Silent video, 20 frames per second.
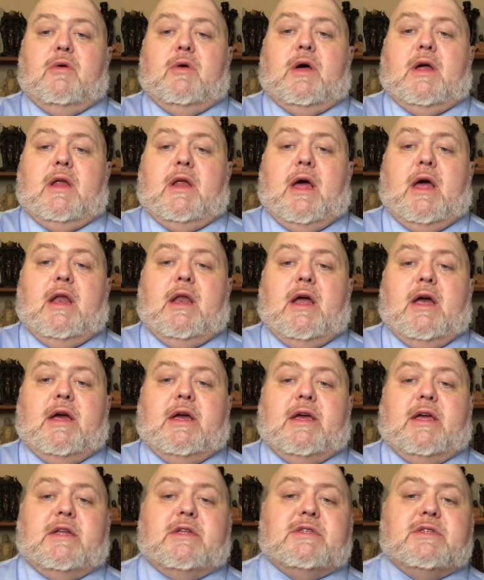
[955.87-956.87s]
like
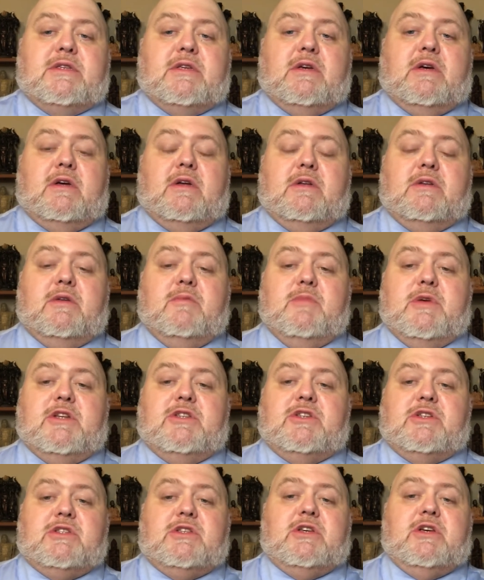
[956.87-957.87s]
its
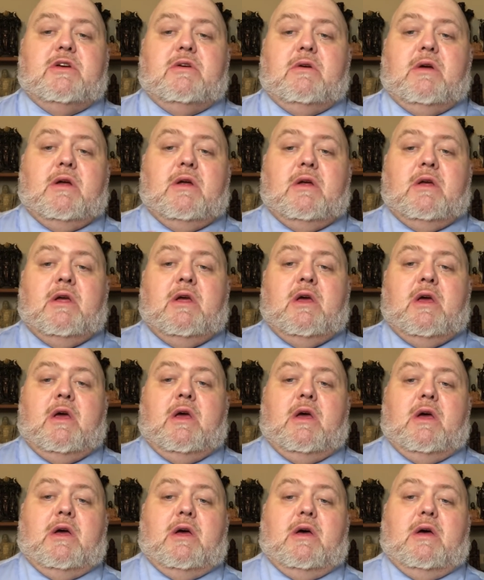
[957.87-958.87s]
dimensions here.
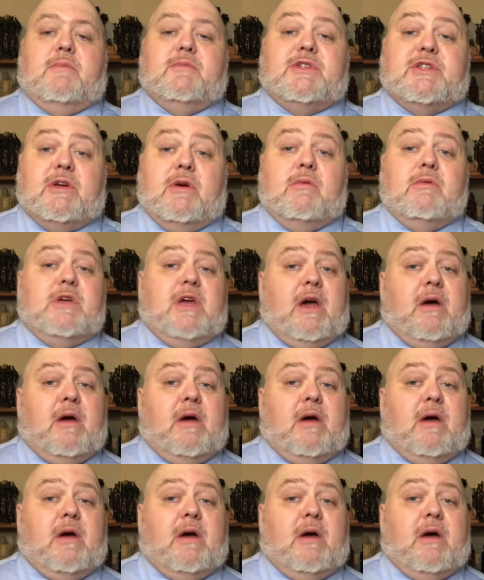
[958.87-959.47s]
So, yeah,